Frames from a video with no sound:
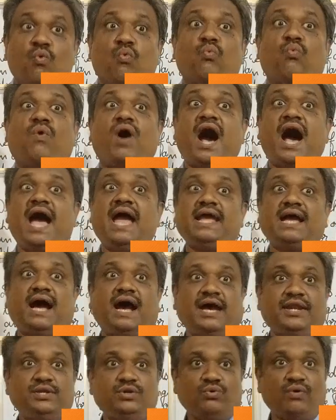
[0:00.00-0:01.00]
Why
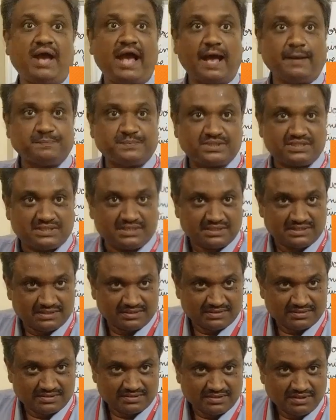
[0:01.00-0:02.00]
are you
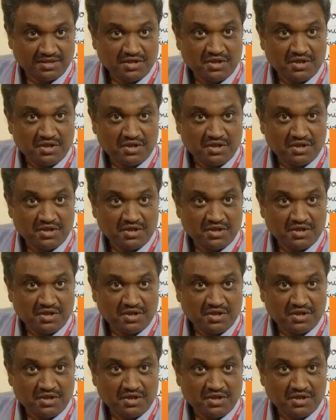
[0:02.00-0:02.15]
absent?